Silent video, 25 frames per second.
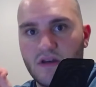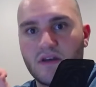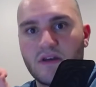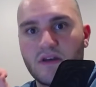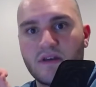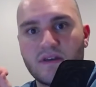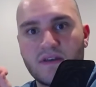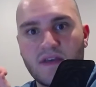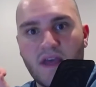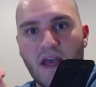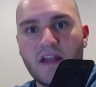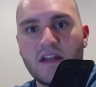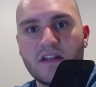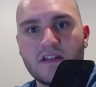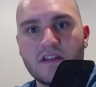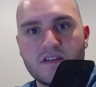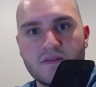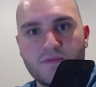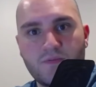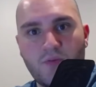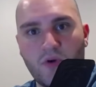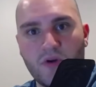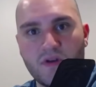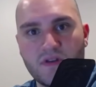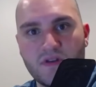Cadence
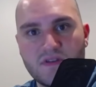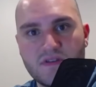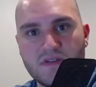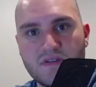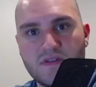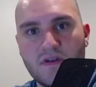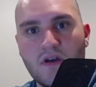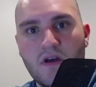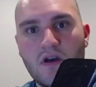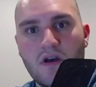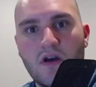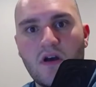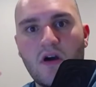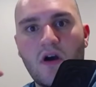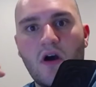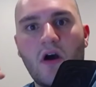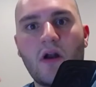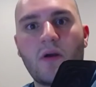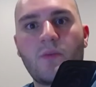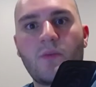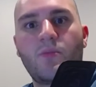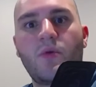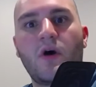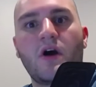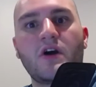points are
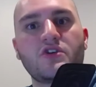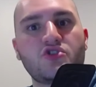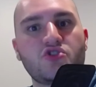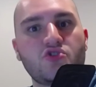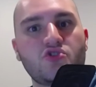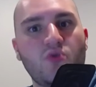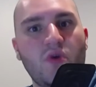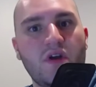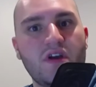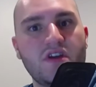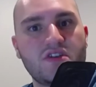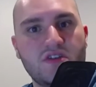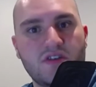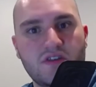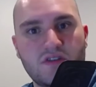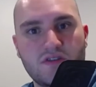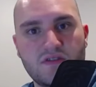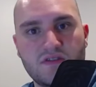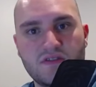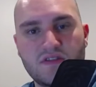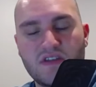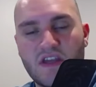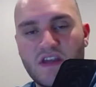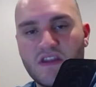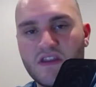
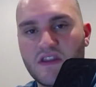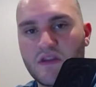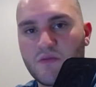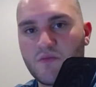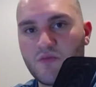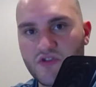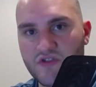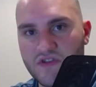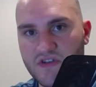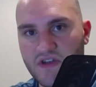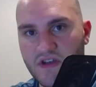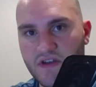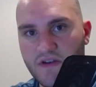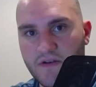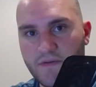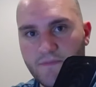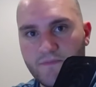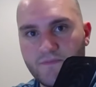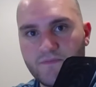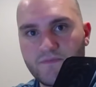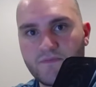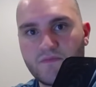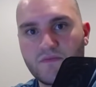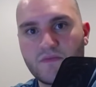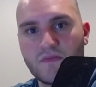punctuations in the music.
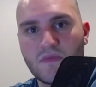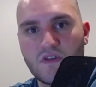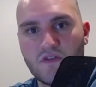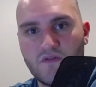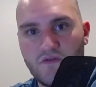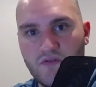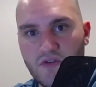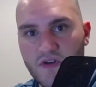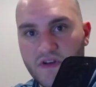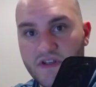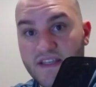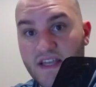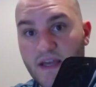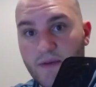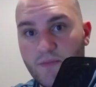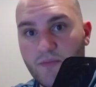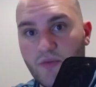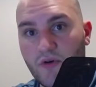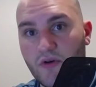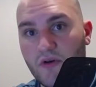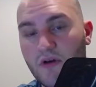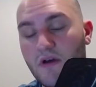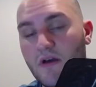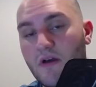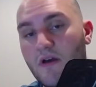For example,
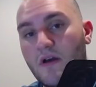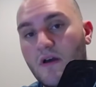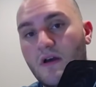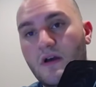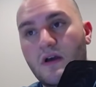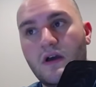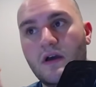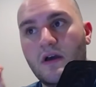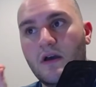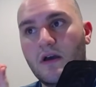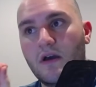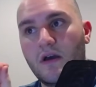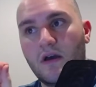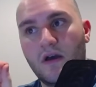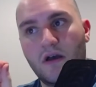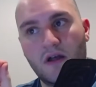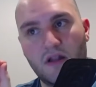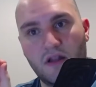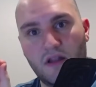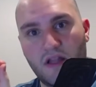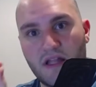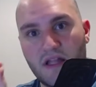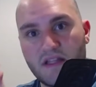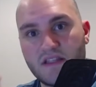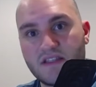
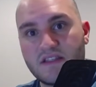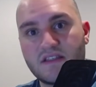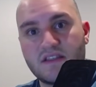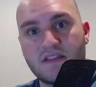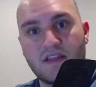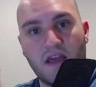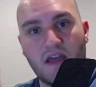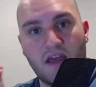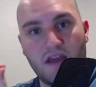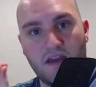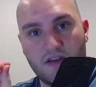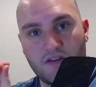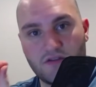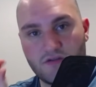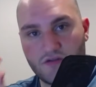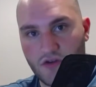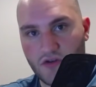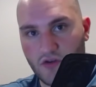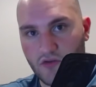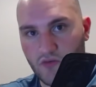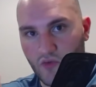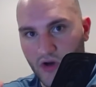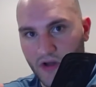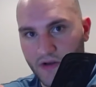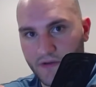let's stay in
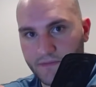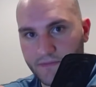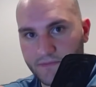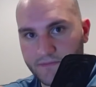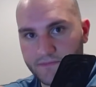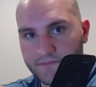tone 1.